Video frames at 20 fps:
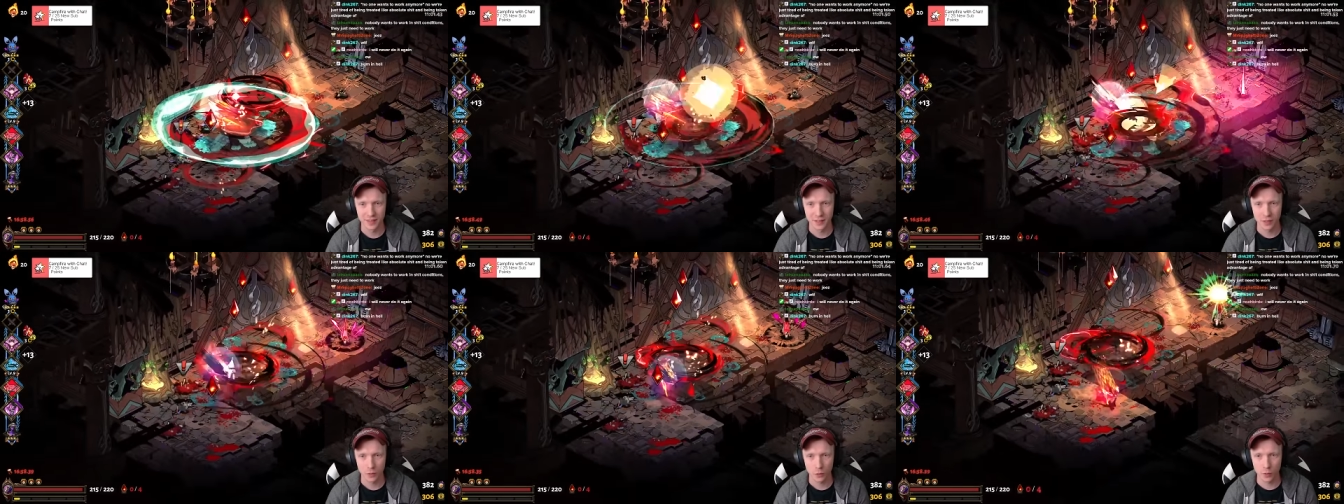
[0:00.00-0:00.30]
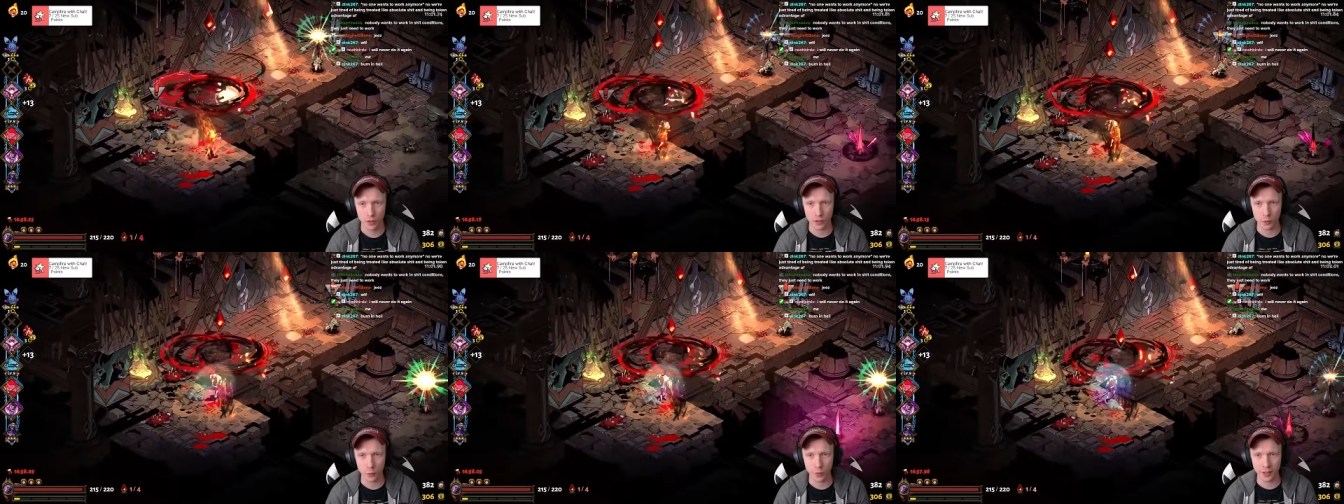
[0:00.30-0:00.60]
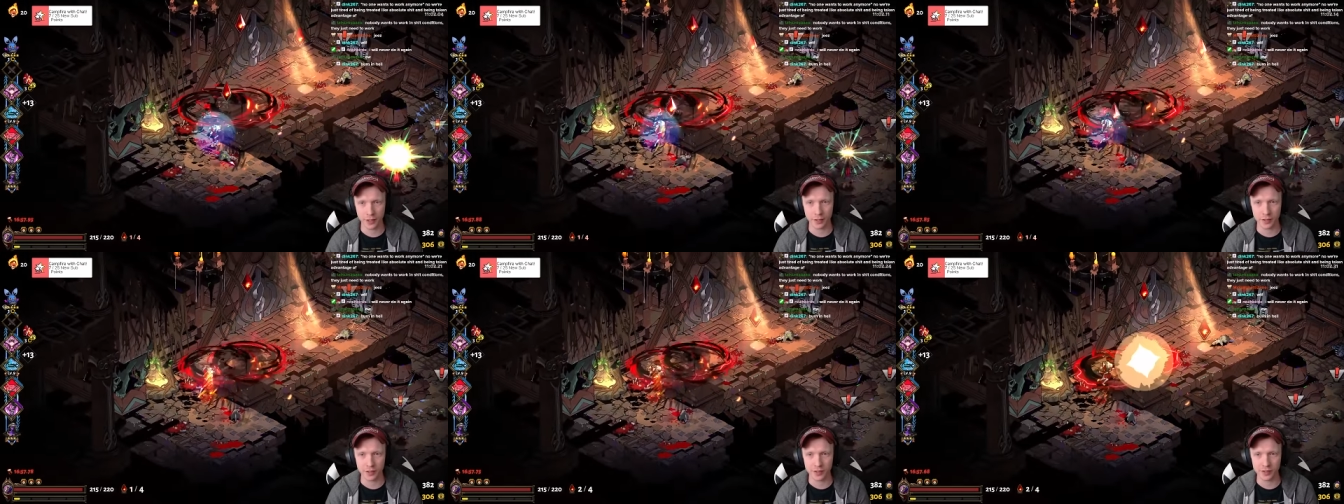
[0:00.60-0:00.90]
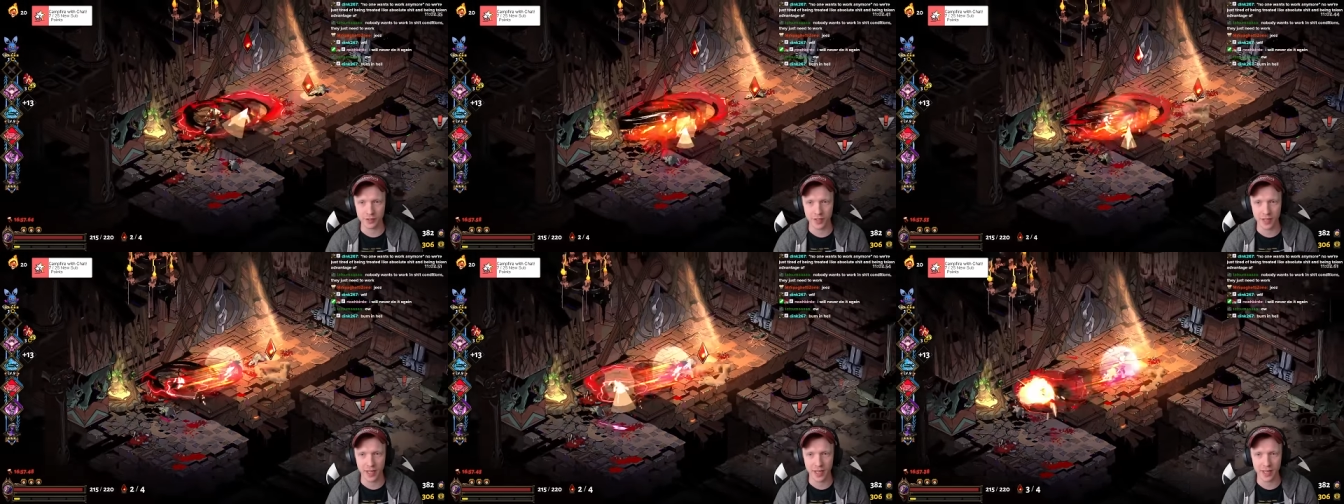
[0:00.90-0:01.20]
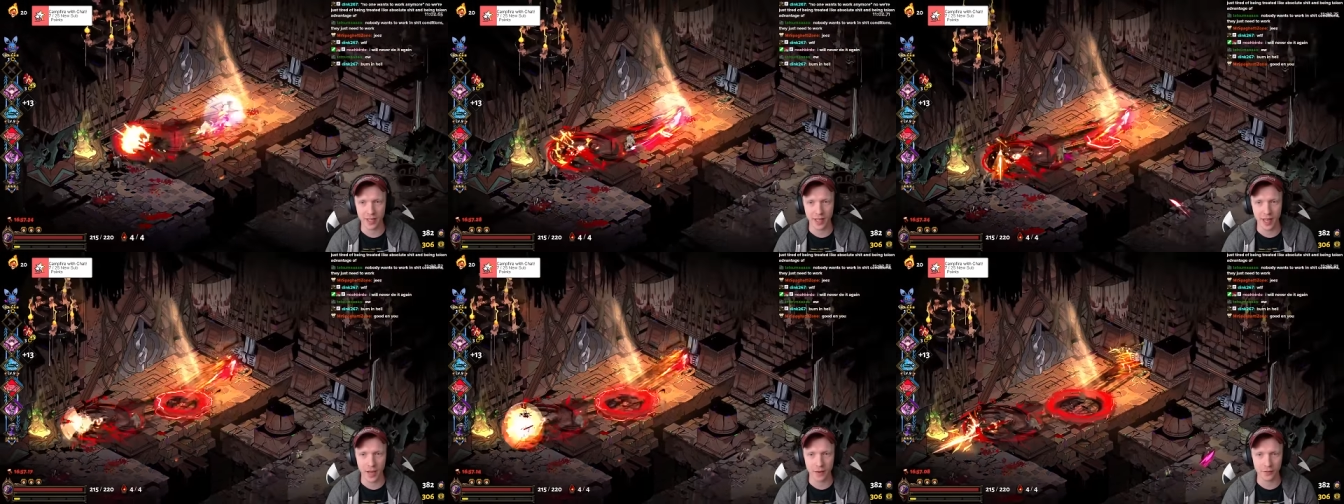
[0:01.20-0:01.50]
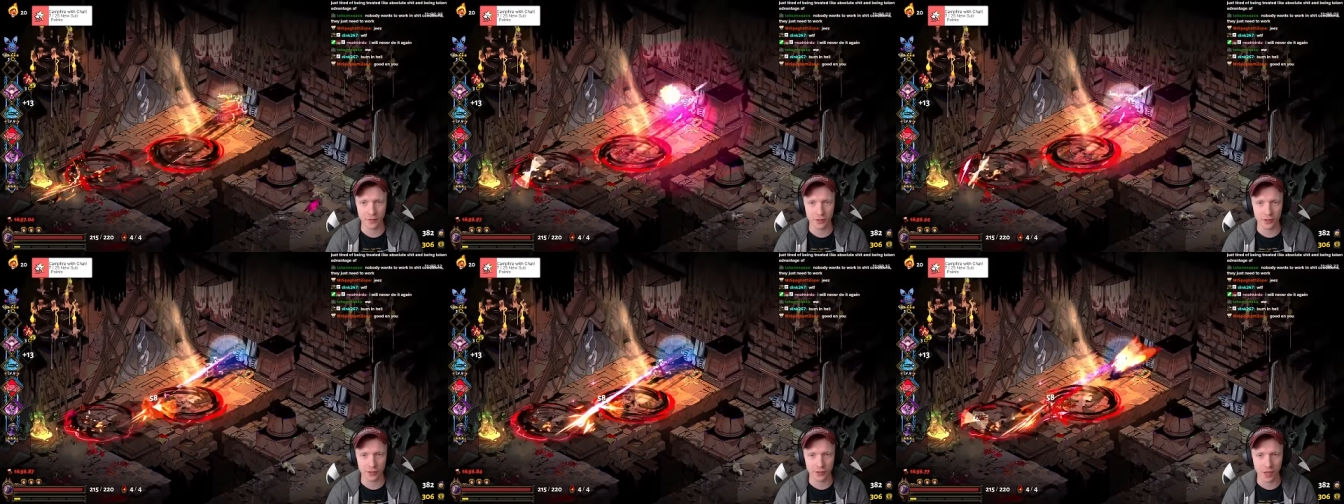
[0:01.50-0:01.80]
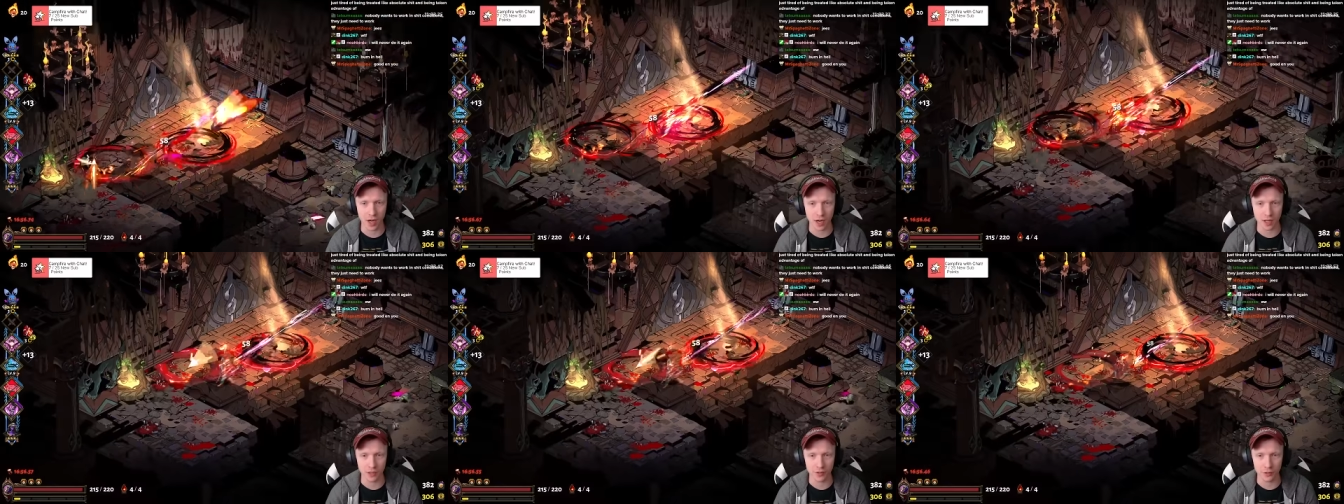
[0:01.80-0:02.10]
What's weird is that after
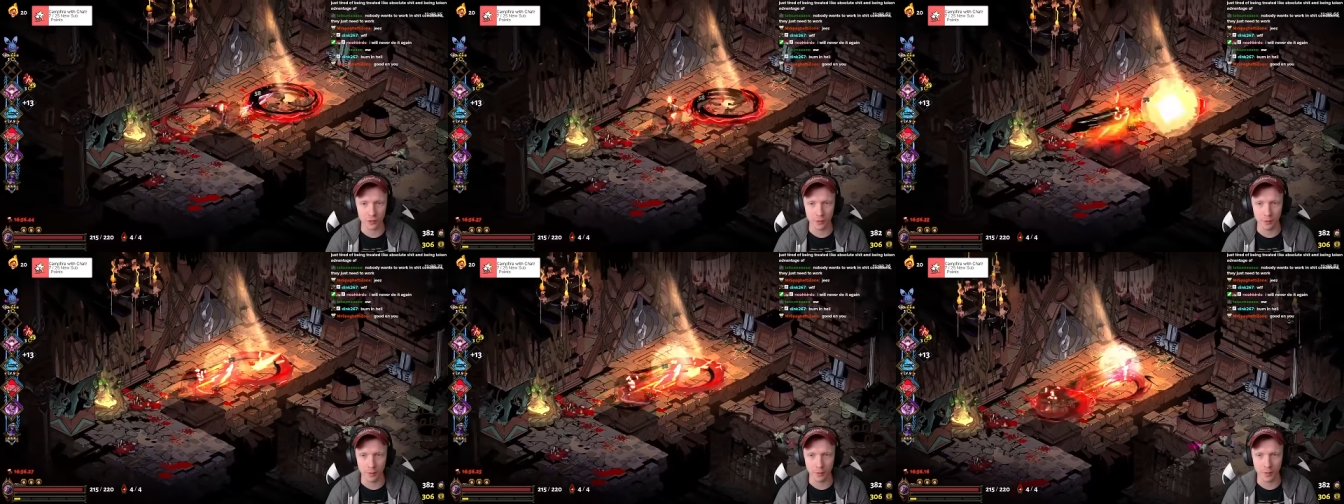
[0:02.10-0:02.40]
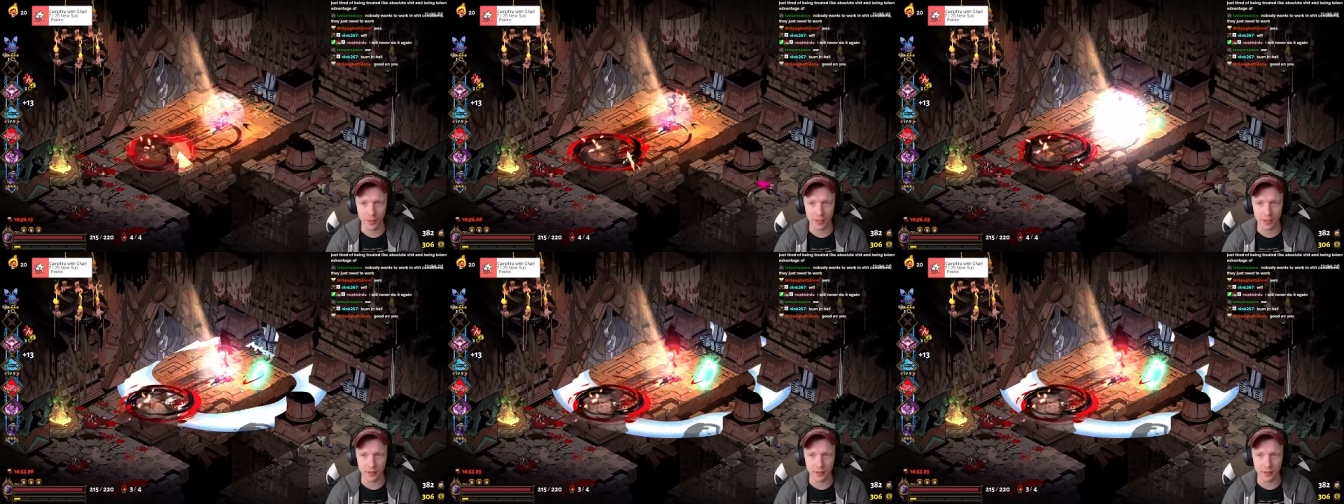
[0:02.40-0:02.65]
talking to him about it,